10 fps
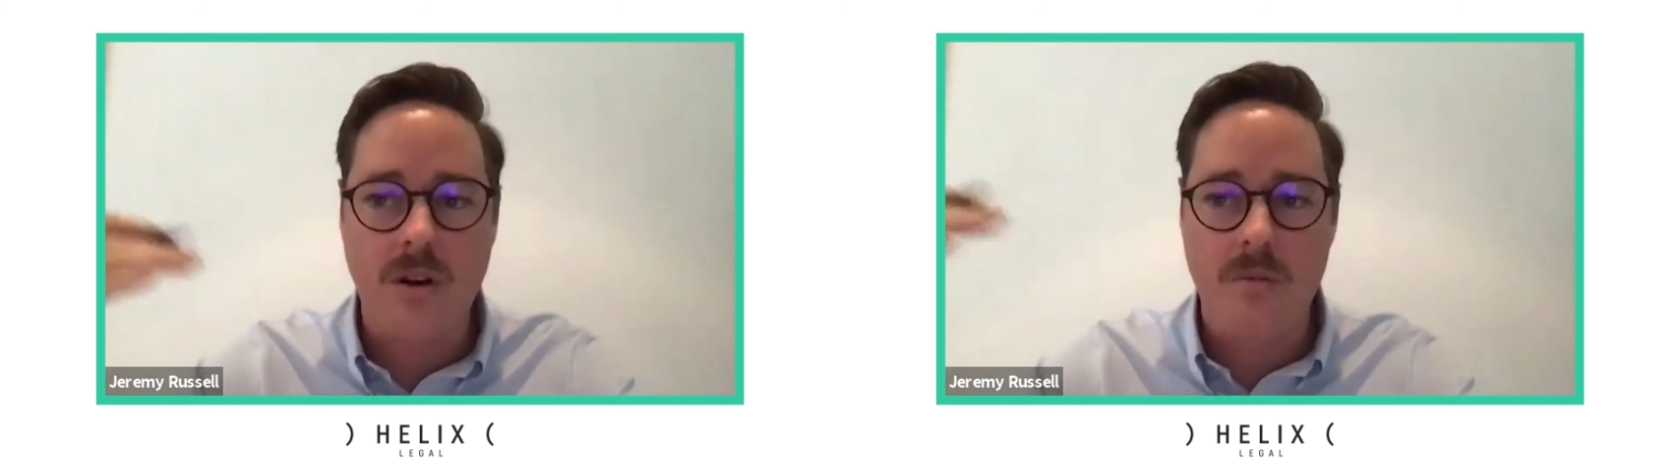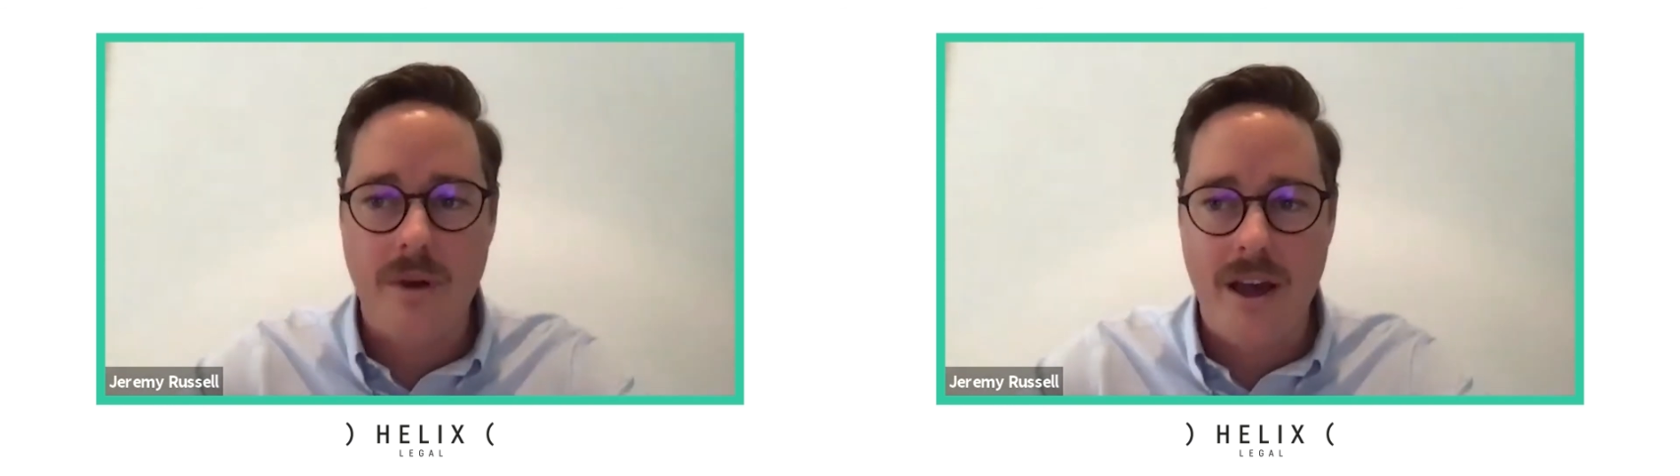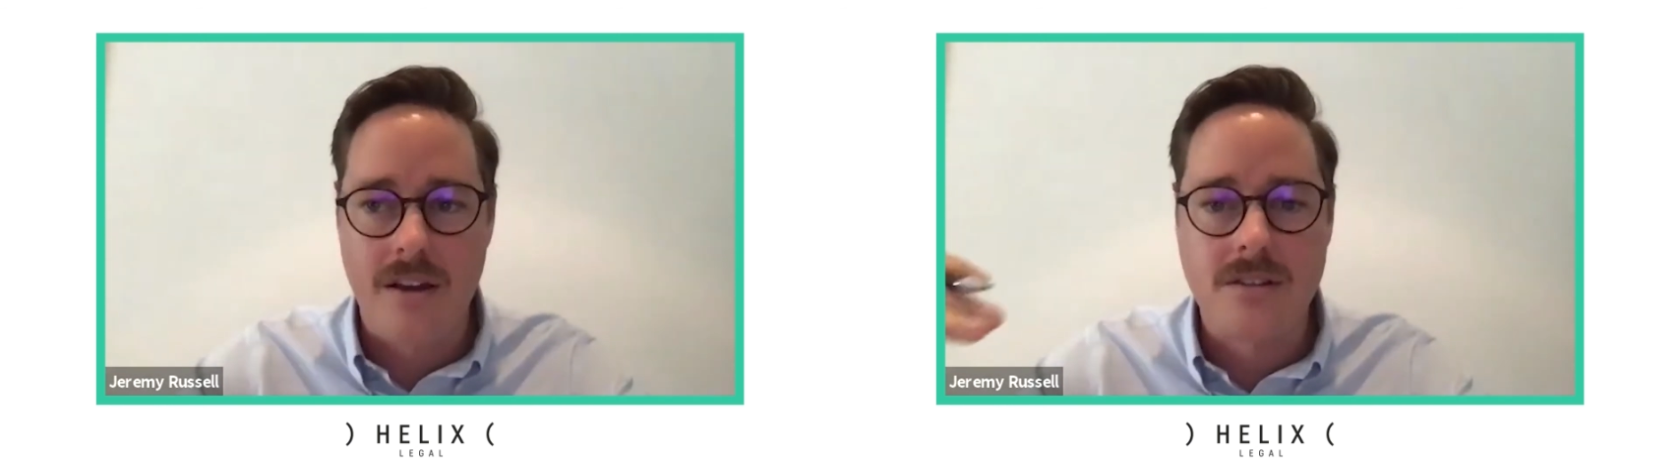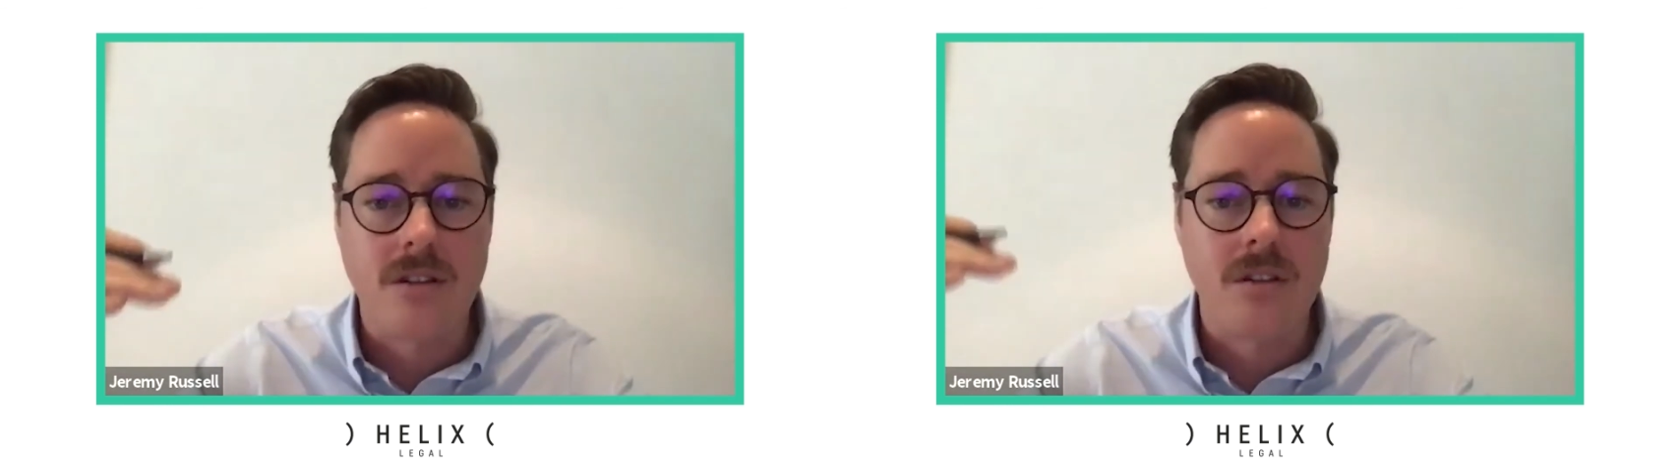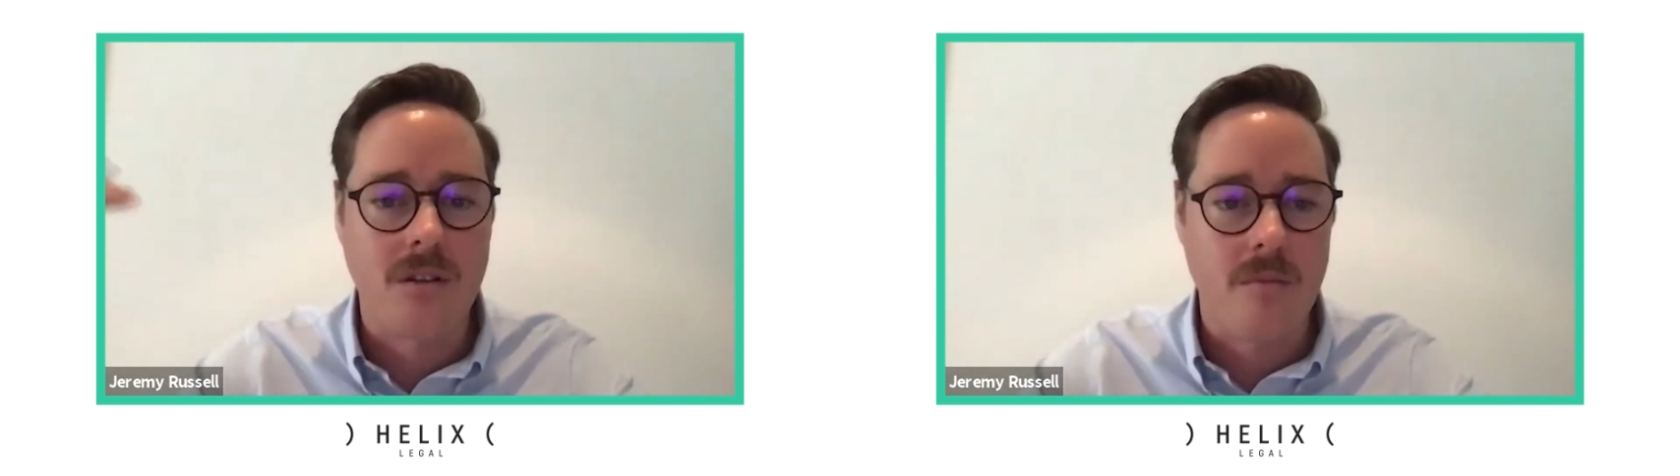compound
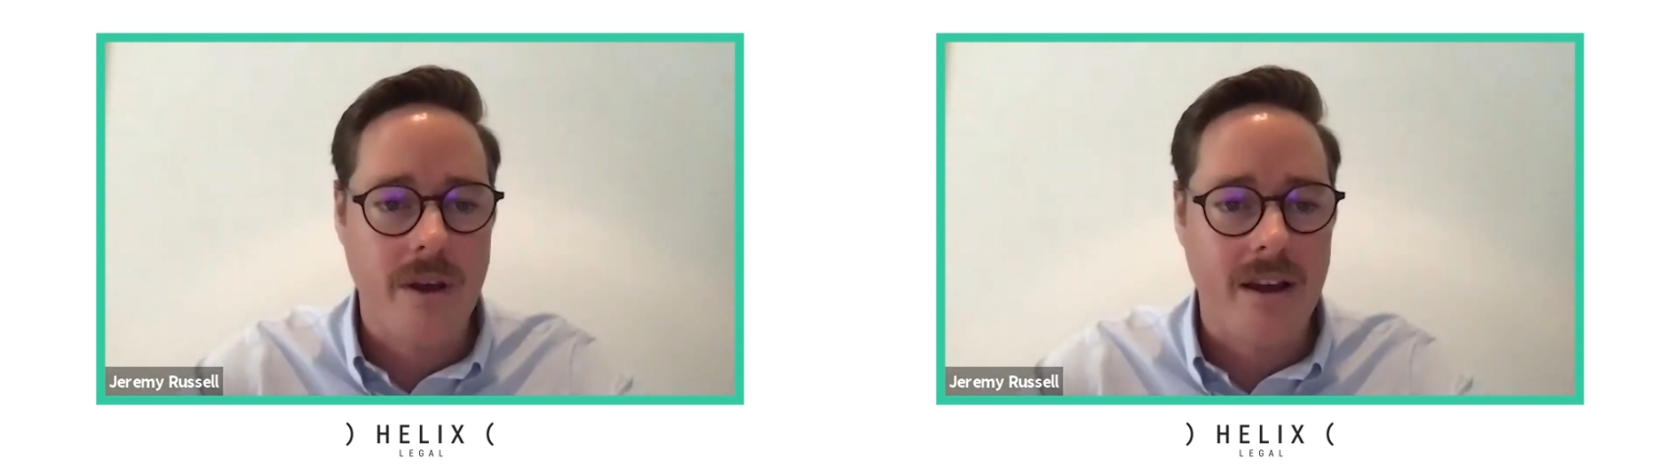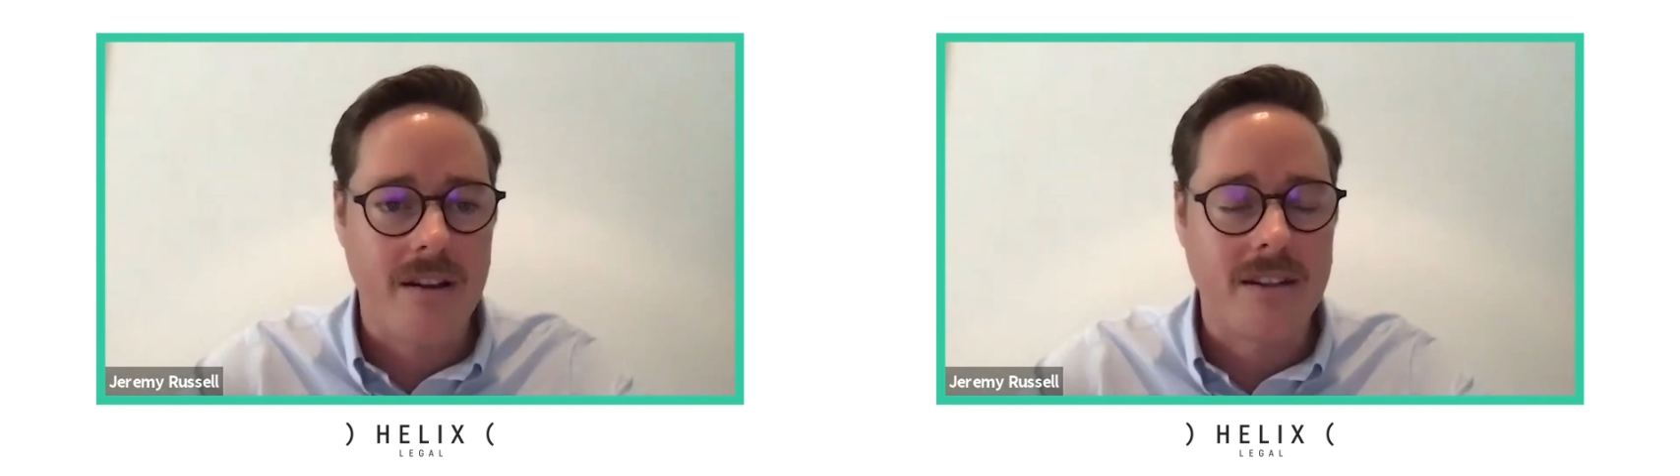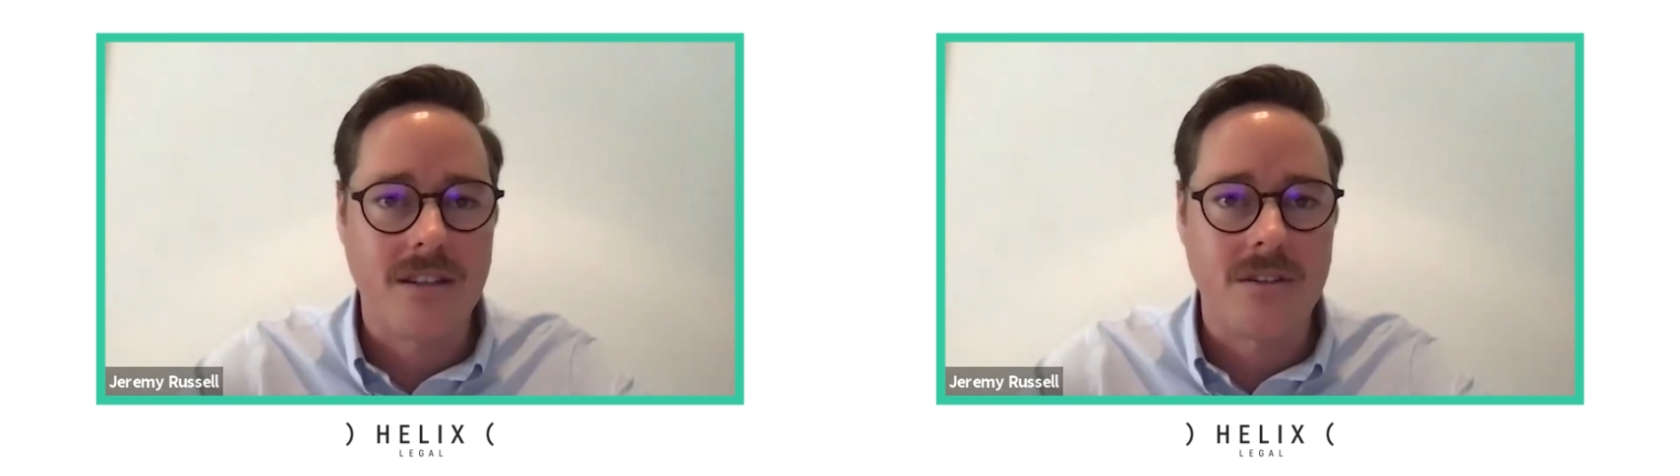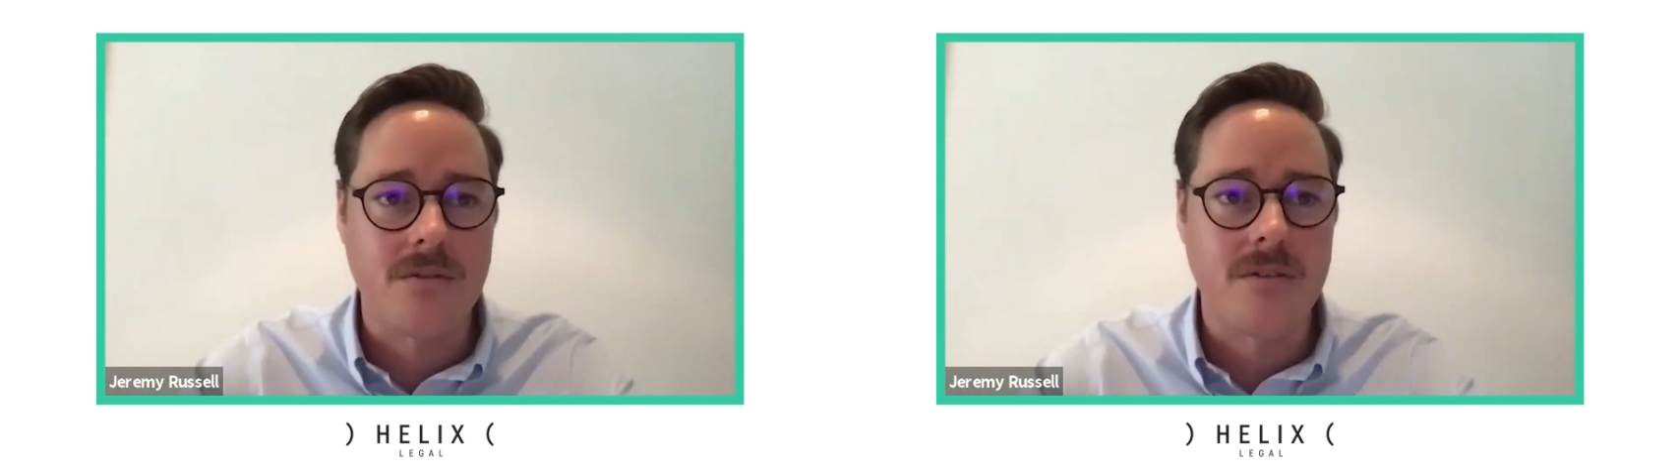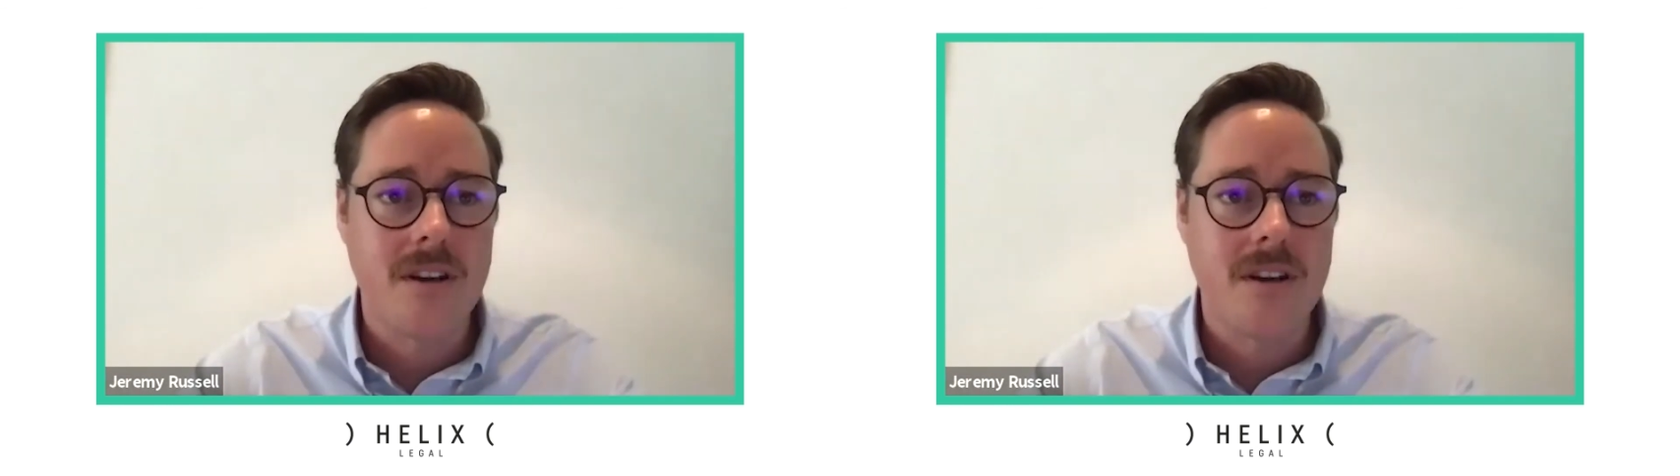until